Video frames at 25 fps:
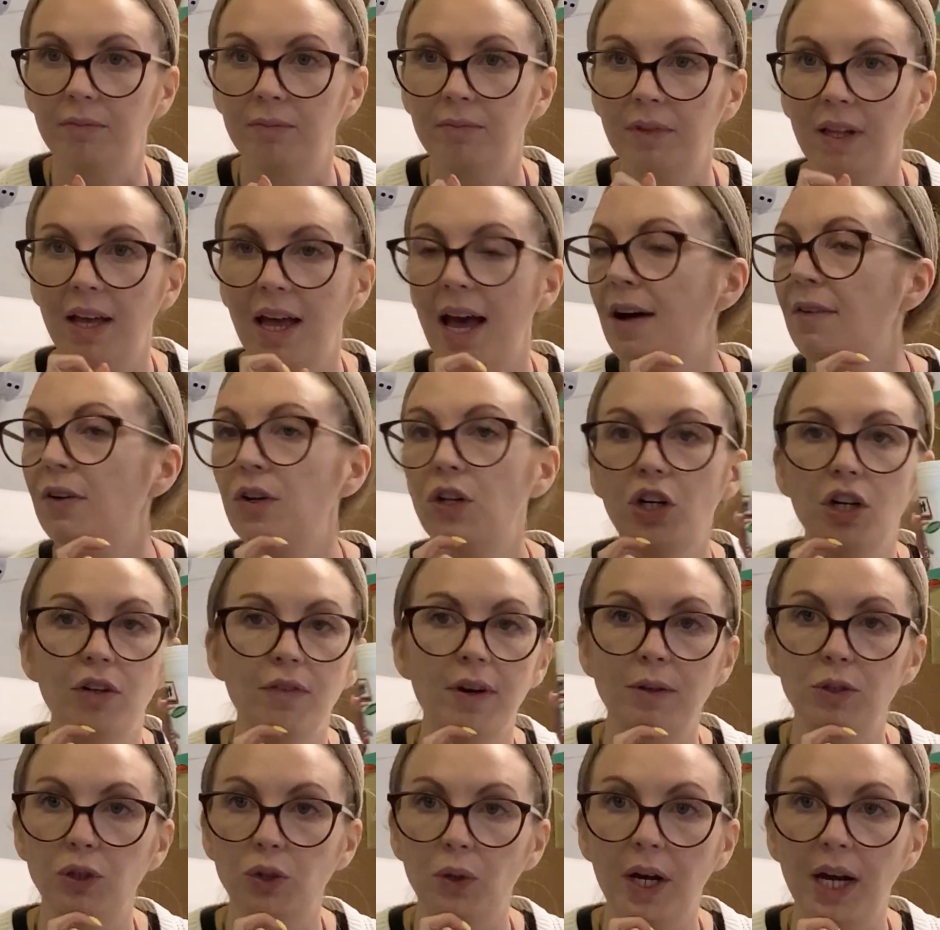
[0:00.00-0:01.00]
Have a look
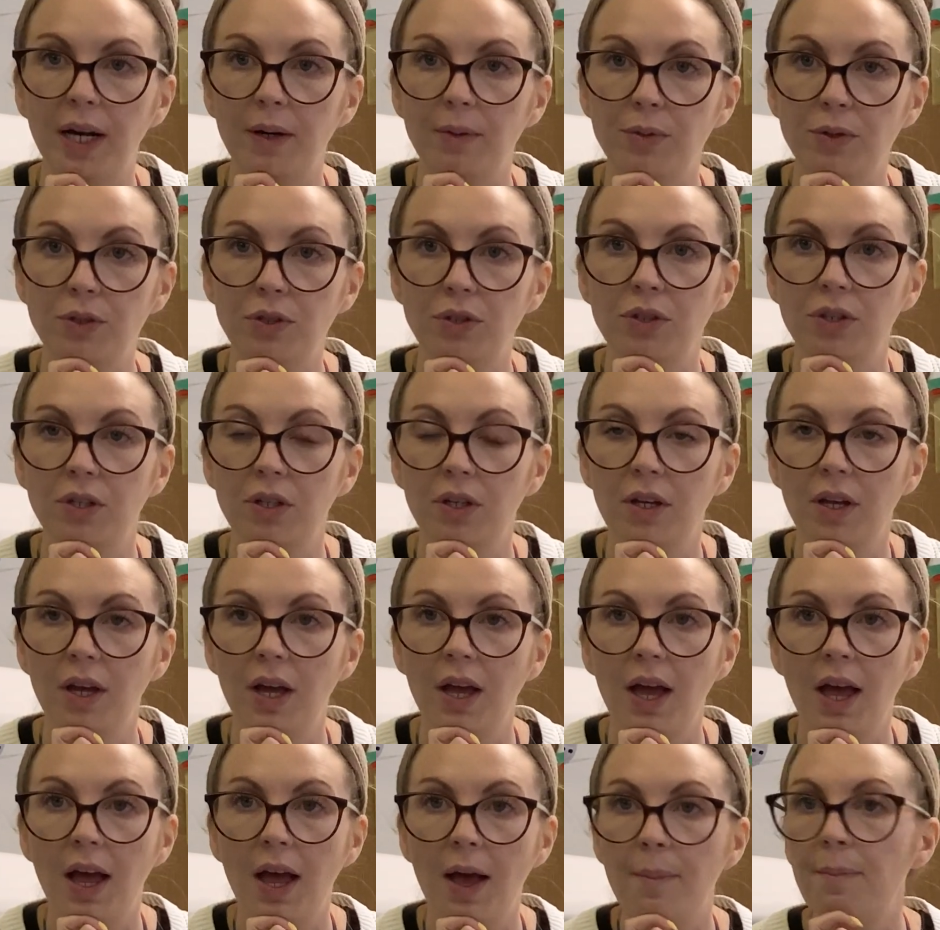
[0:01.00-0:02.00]
around your house.
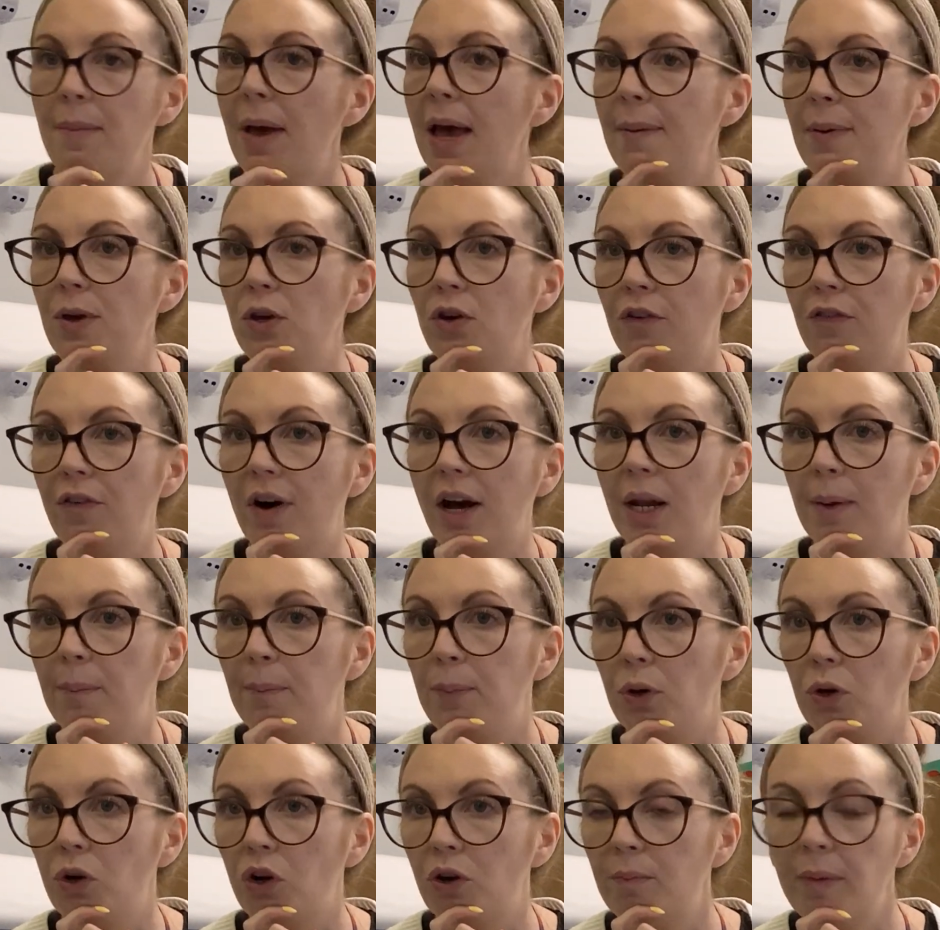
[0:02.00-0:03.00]
Maybe you'll find a
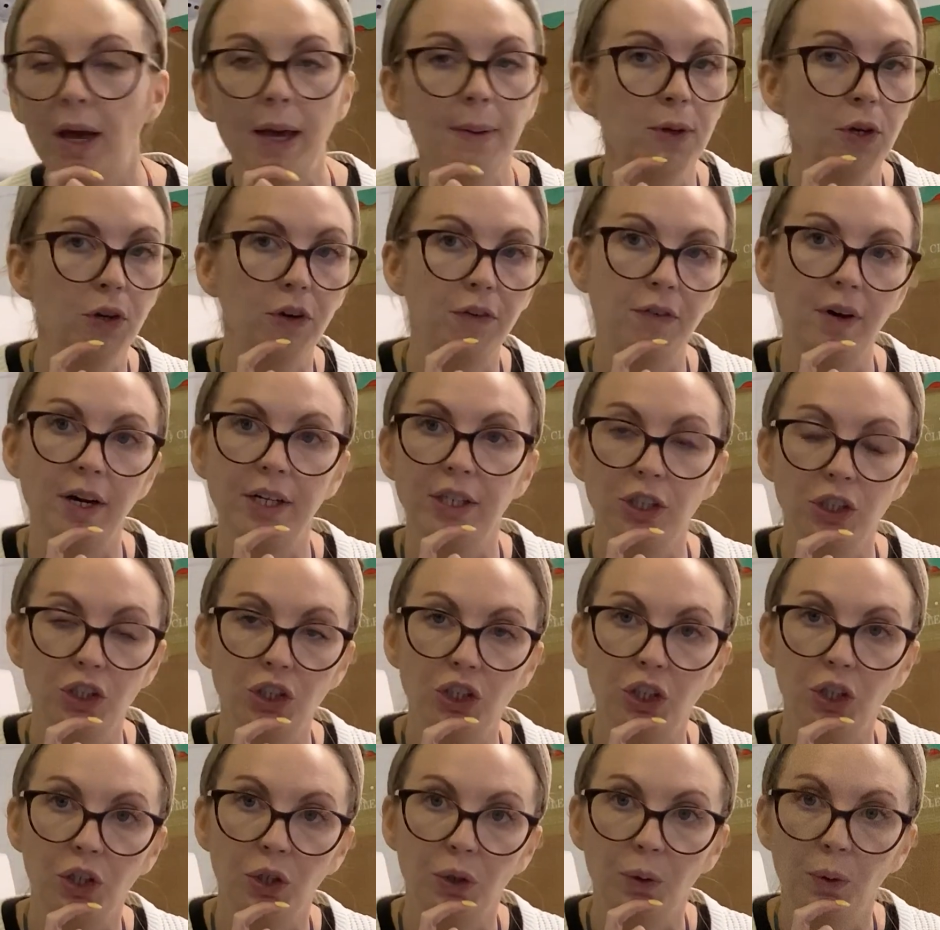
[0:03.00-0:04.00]
book, maybe you'll find a
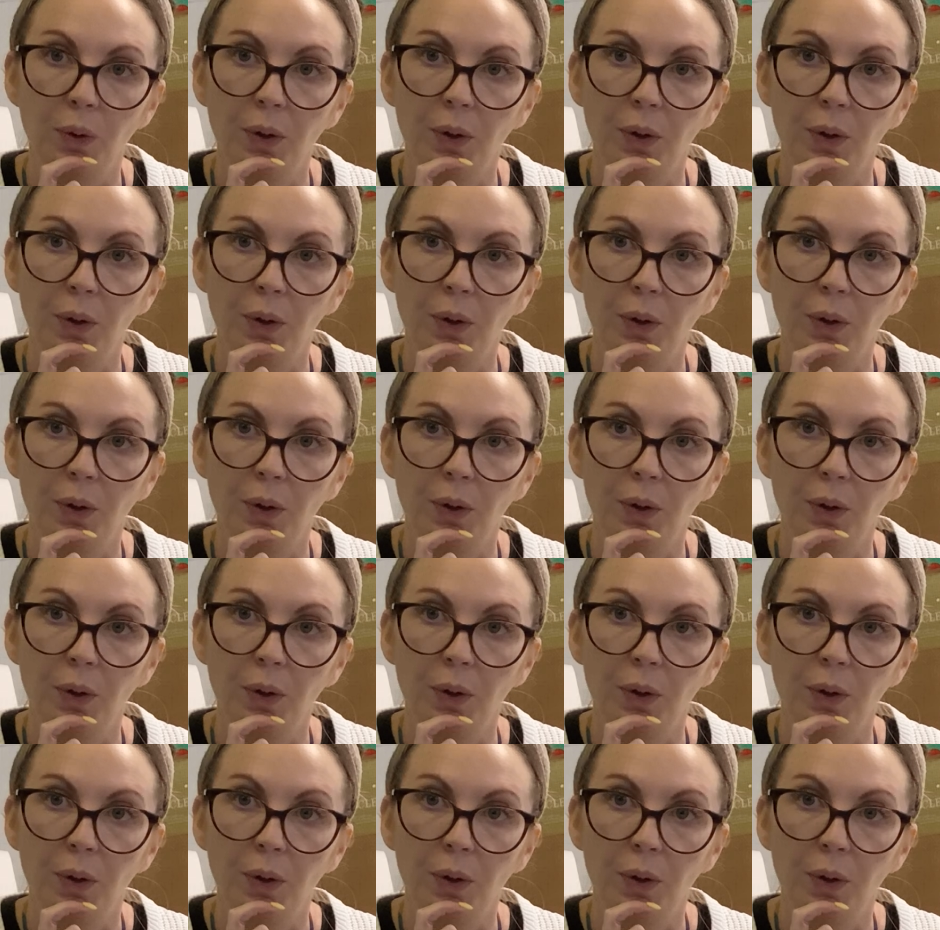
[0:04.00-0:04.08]
shoe.